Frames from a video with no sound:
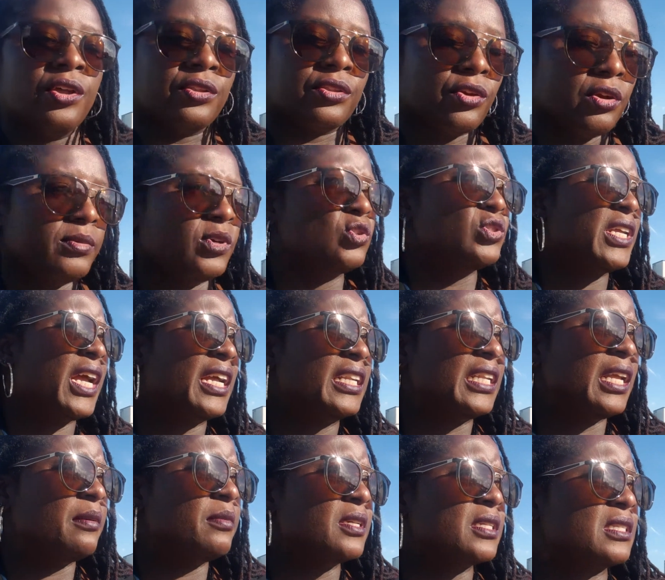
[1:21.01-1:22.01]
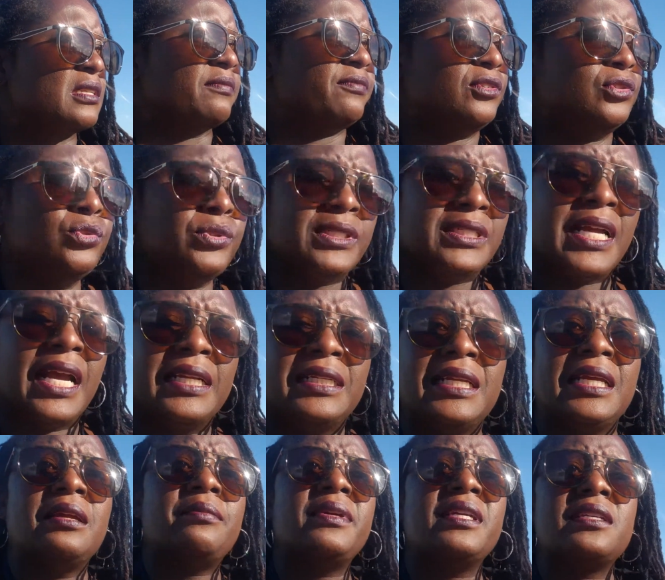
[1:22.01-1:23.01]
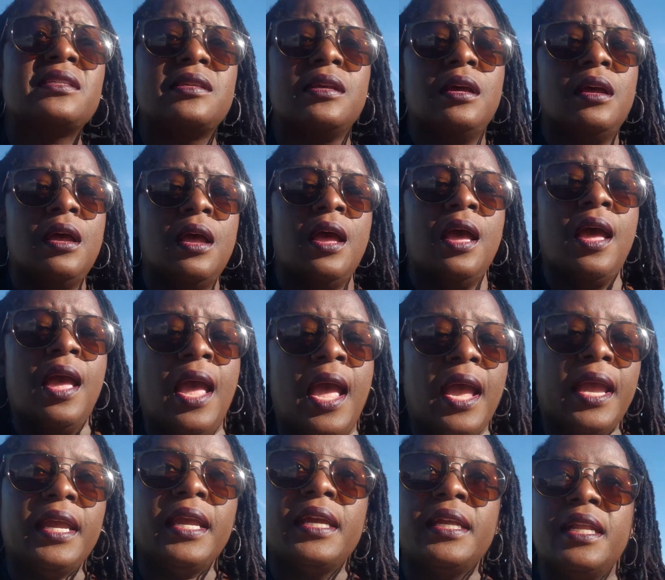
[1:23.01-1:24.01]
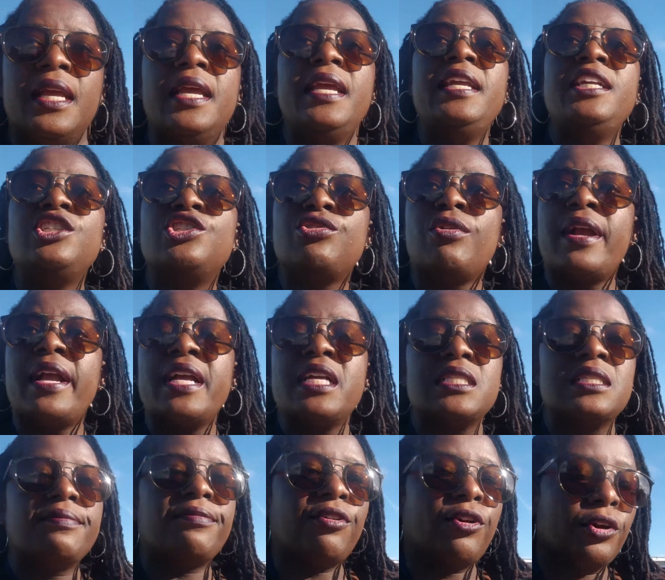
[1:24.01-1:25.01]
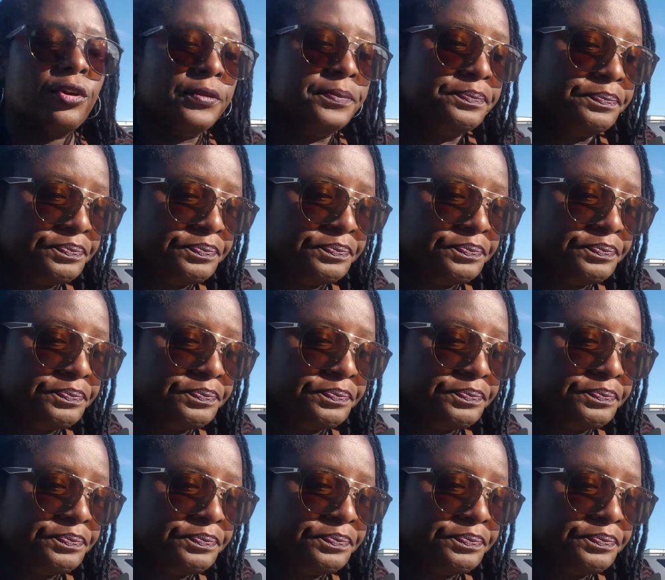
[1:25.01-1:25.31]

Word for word: thermodynamics and fluid dynamics and heat transfer.